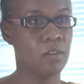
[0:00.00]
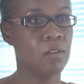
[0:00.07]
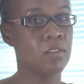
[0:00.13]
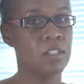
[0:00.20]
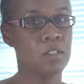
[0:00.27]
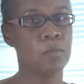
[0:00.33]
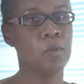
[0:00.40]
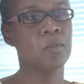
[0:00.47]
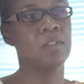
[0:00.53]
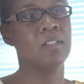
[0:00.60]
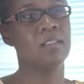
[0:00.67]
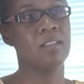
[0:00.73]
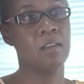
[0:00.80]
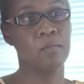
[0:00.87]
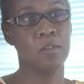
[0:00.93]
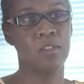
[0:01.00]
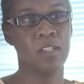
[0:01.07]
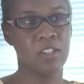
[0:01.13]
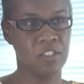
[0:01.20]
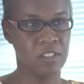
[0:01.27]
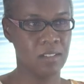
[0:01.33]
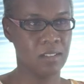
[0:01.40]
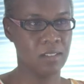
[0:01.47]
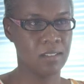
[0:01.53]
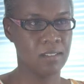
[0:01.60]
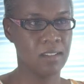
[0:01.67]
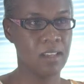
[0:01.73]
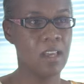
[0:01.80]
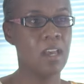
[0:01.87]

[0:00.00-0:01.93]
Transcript: On these proteins, there are mutations.